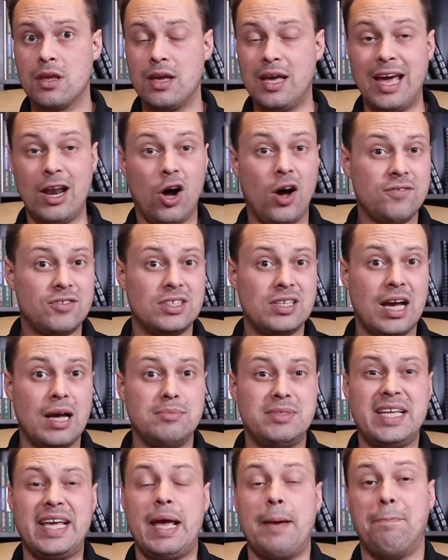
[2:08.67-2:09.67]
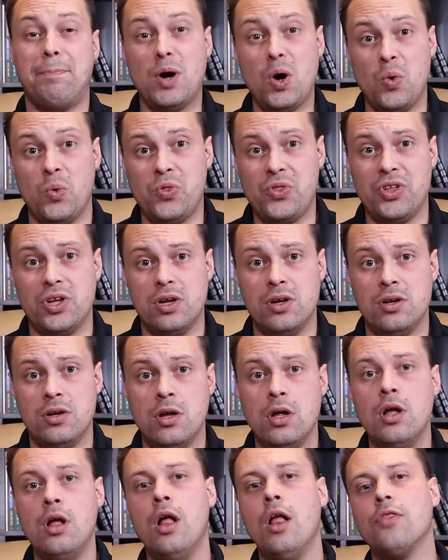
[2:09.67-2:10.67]
And oftentimes they get both.
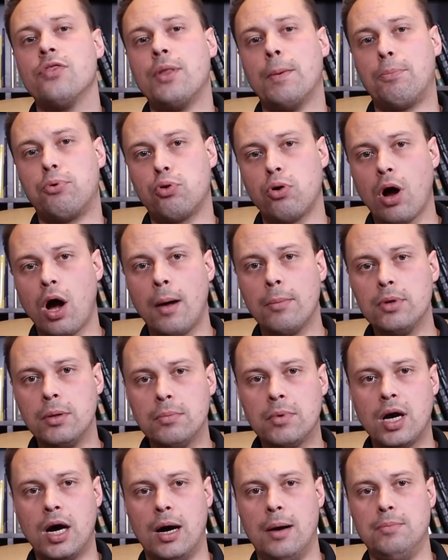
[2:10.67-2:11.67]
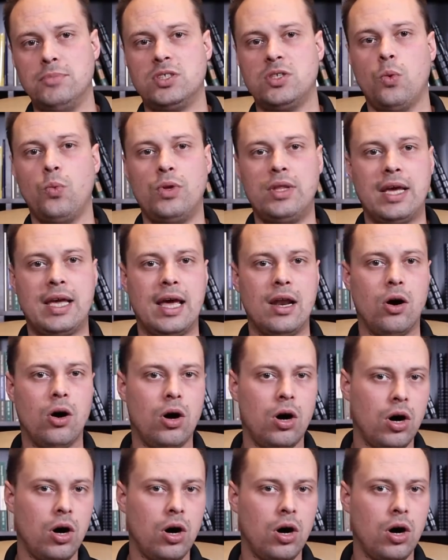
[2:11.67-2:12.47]
The problem comes when they get